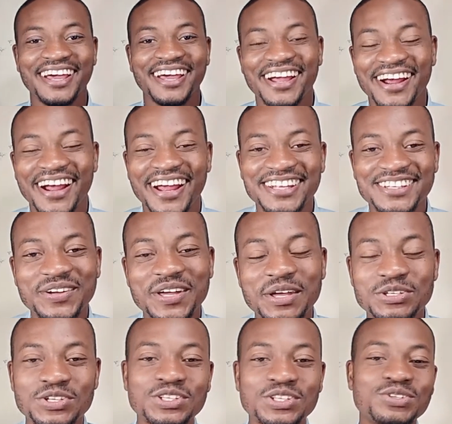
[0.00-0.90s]
Right, okay,
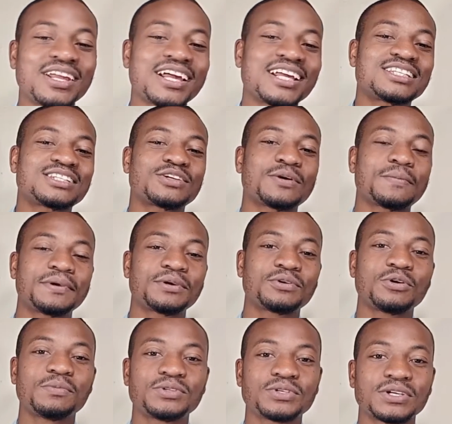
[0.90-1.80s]
so tonight's topic
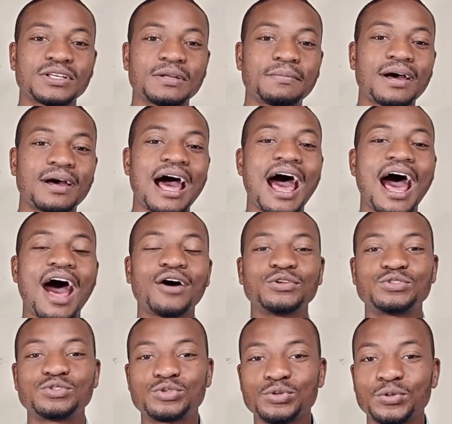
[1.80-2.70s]
we'll be talking about how
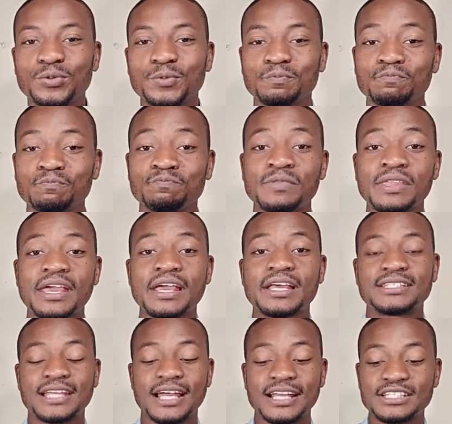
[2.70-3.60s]
to
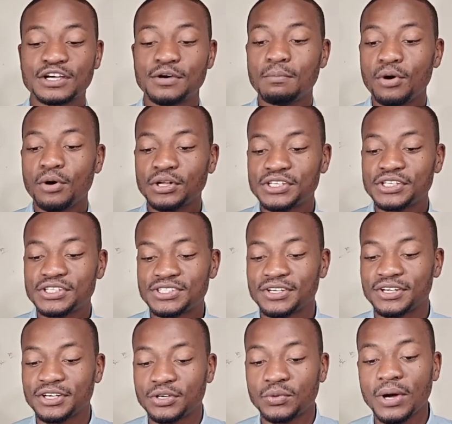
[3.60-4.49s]
start a money
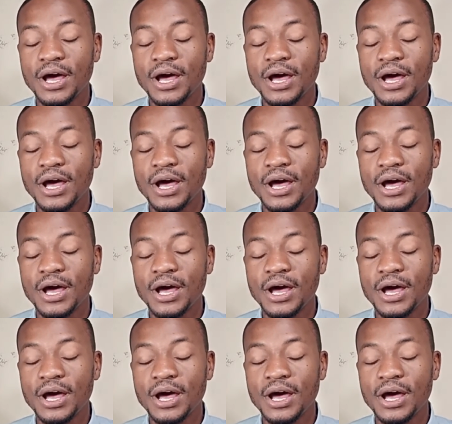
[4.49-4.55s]
circle.